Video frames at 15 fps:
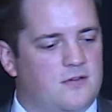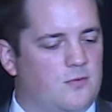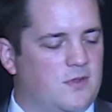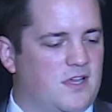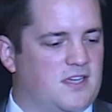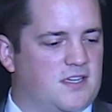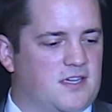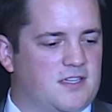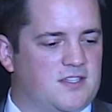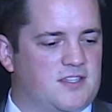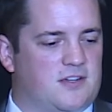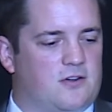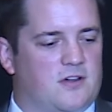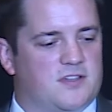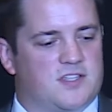we like to
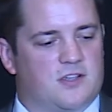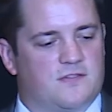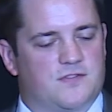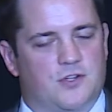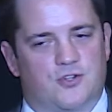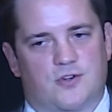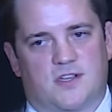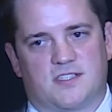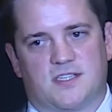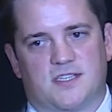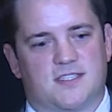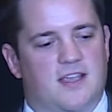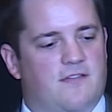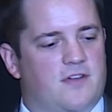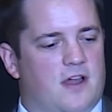consider ourselves your trusty
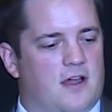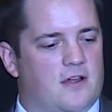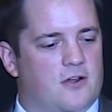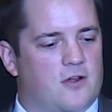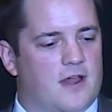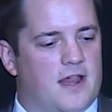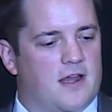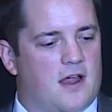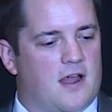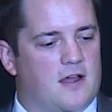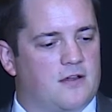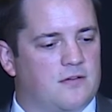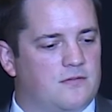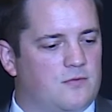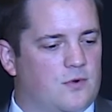7-iron or
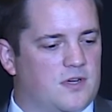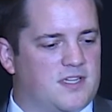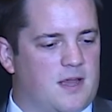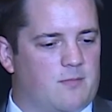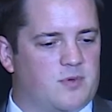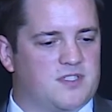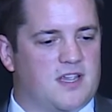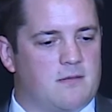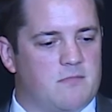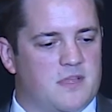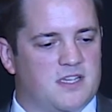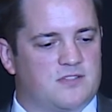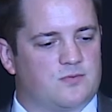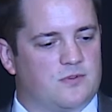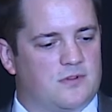8-iron, where a 10%
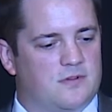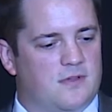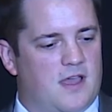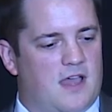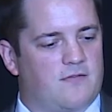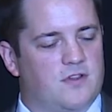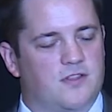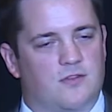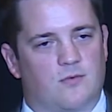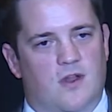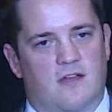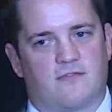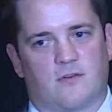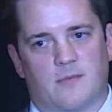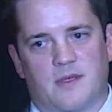miss will have you in the
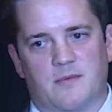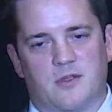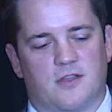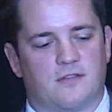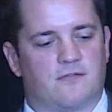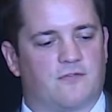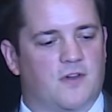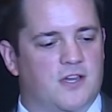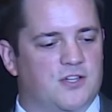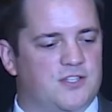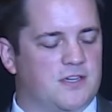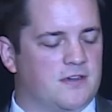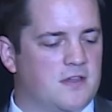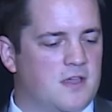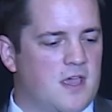rough or maybe on the fringe,
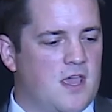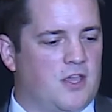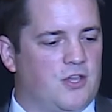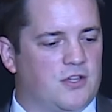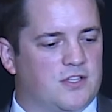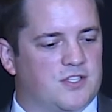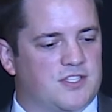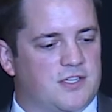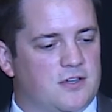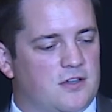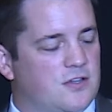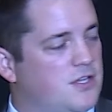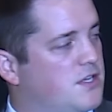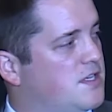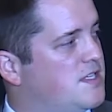and you can
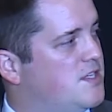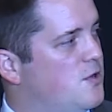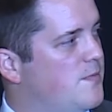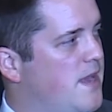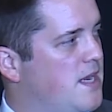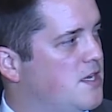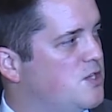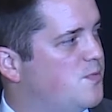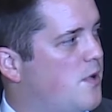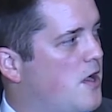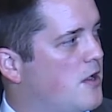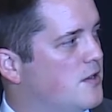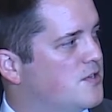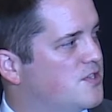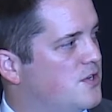still manage
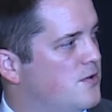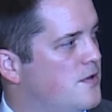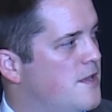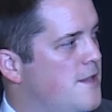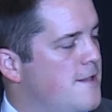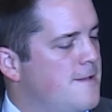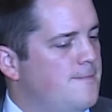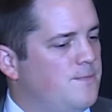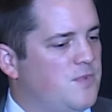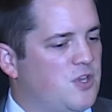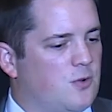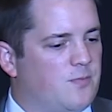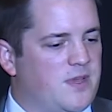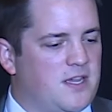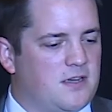par. So,
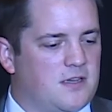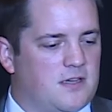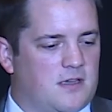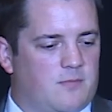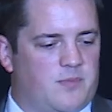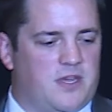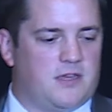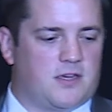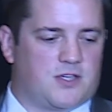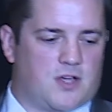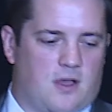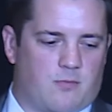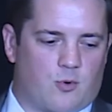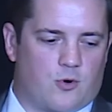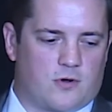being a
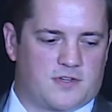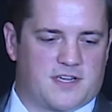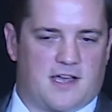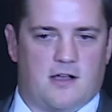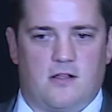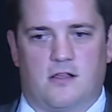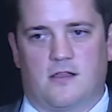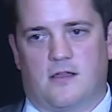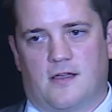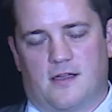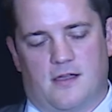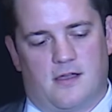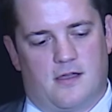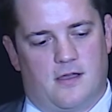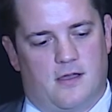top
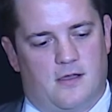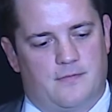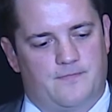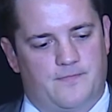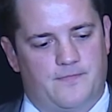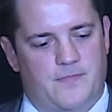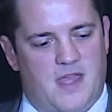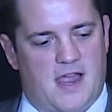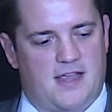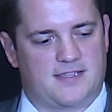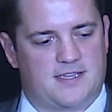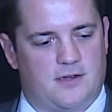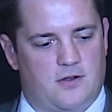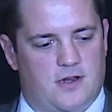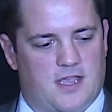quartile
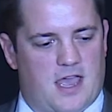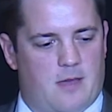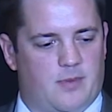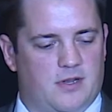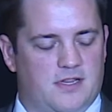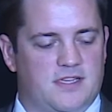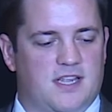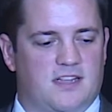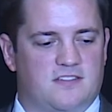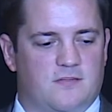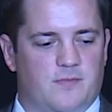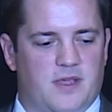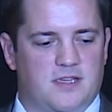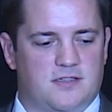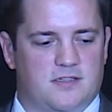asset on a capital-intensive
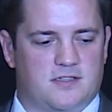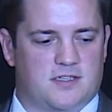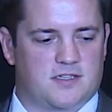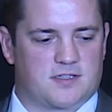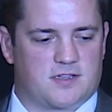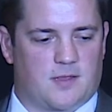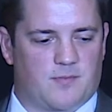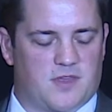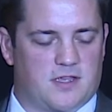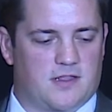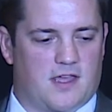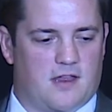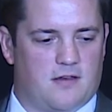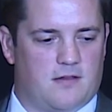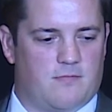basis is something
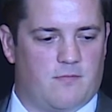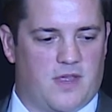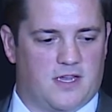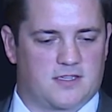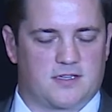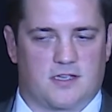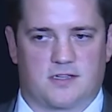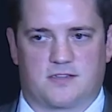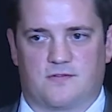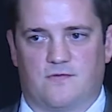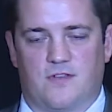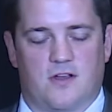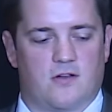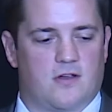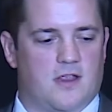that makes us
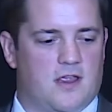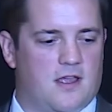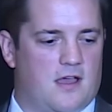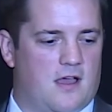very,